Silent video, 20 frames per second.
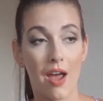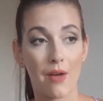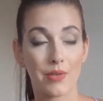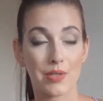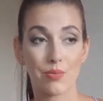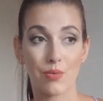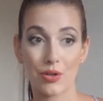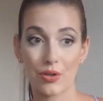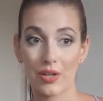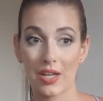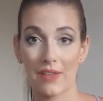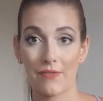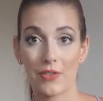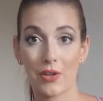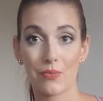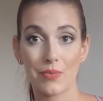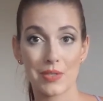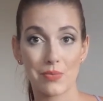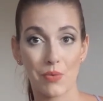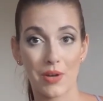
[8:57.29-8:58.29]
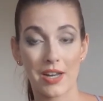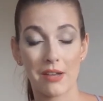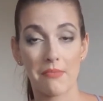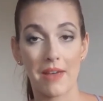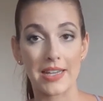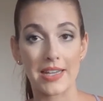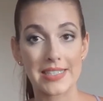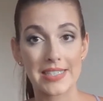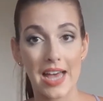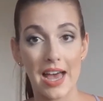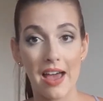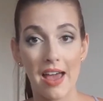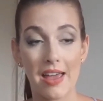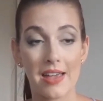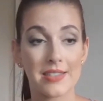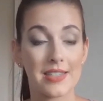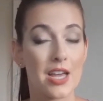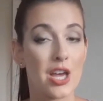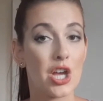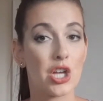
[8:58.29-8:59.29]
I was wondering if there was one in my
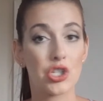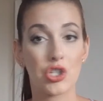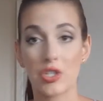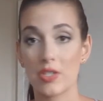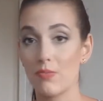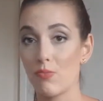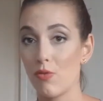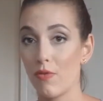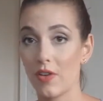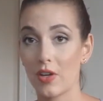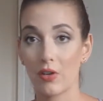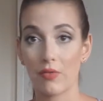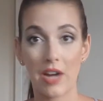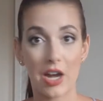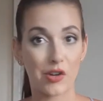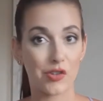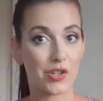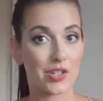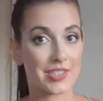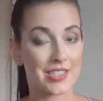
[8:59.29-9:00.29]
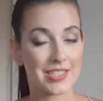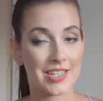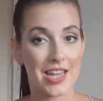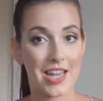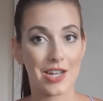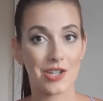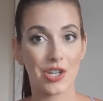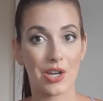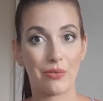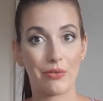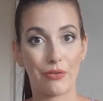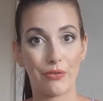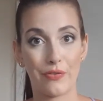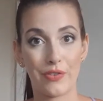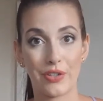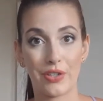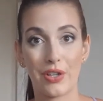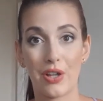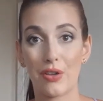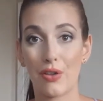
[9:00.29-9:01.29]
size. Just moving around on stage, I would
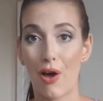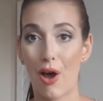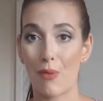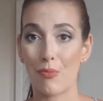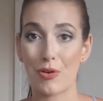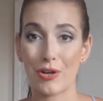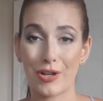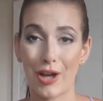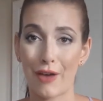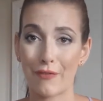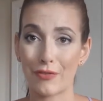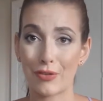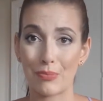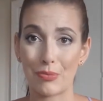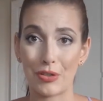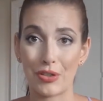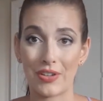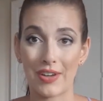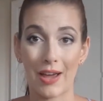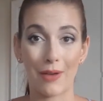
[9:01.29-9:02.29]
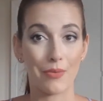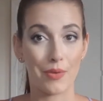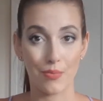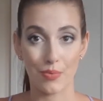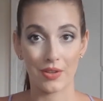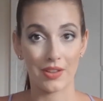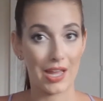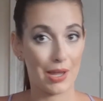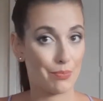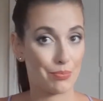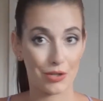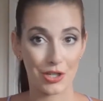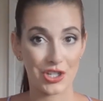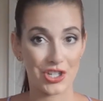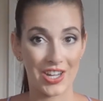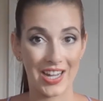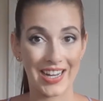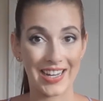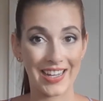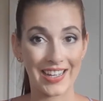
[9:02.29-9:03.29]
feel a lot more comfortable and I would really
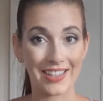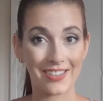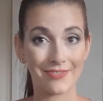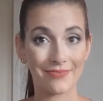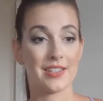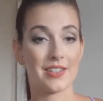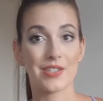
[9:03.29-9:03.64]
appreciate it.